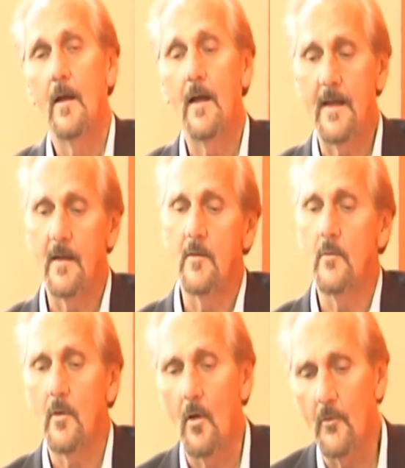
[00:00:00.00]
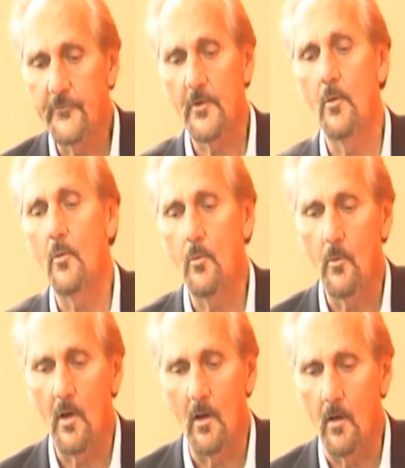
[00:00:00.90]
and
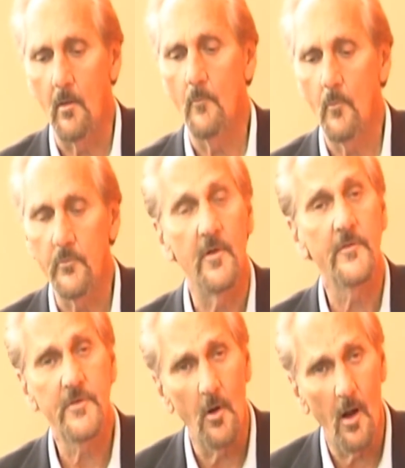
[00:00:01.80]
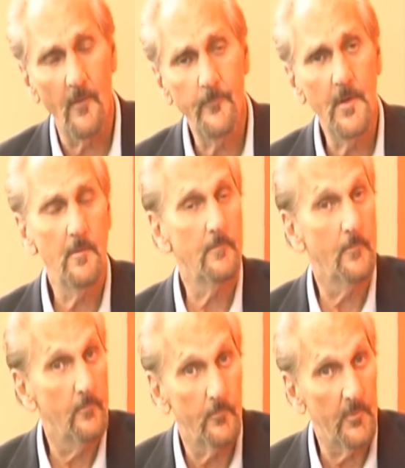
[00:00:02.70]
also Dustin Hoffman.
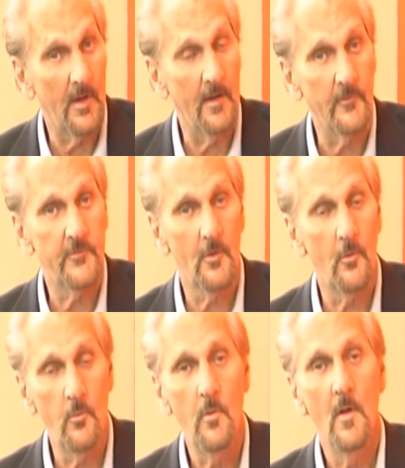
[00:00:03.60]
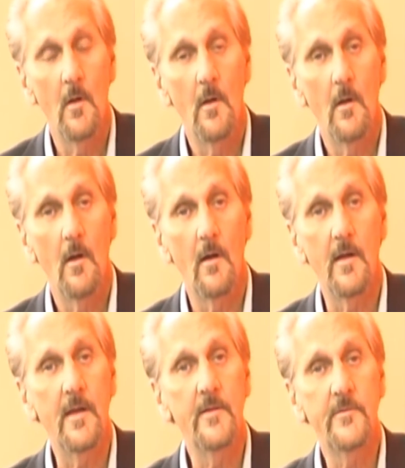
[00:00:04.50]
And so
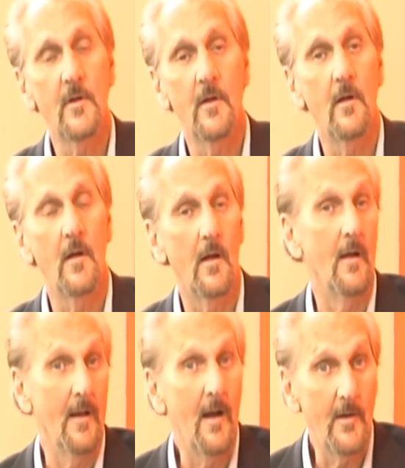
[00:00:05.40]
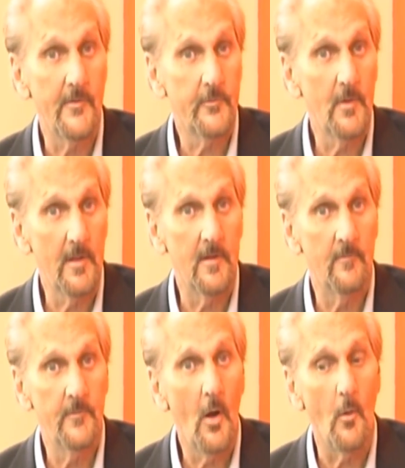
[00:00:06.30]
he's an artist really
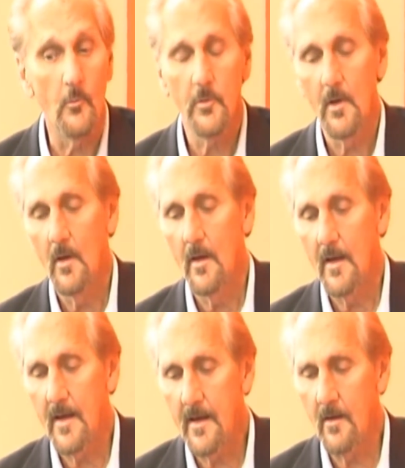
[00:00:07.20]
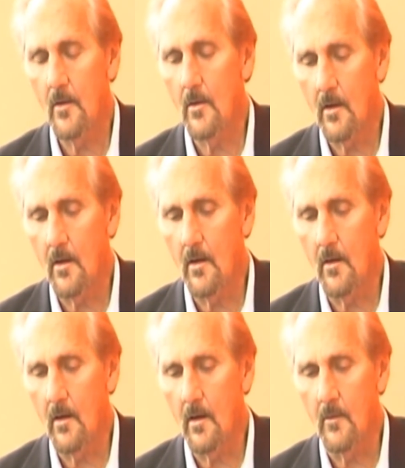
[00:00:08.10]
of note. And
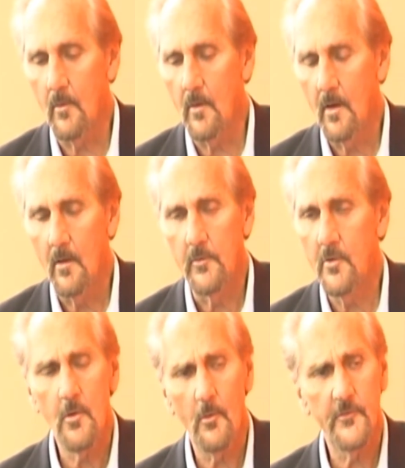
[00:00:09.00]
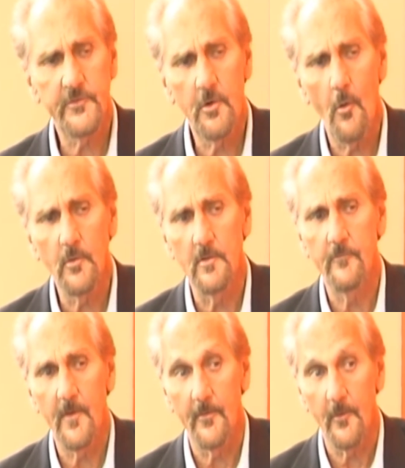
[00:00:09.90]
you're known as Golden
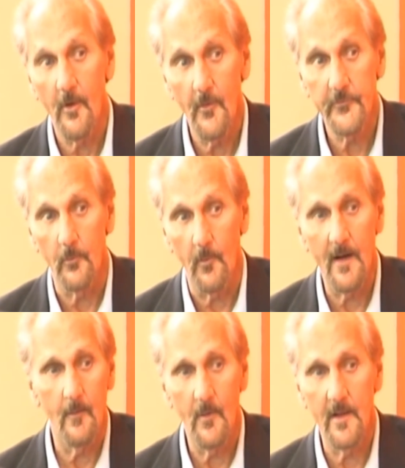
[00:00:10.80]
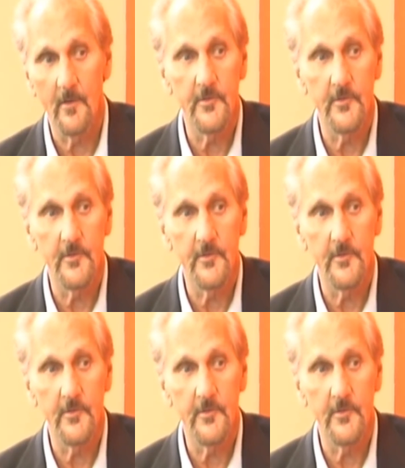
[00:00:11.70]
Feather also, right? I want to introduce.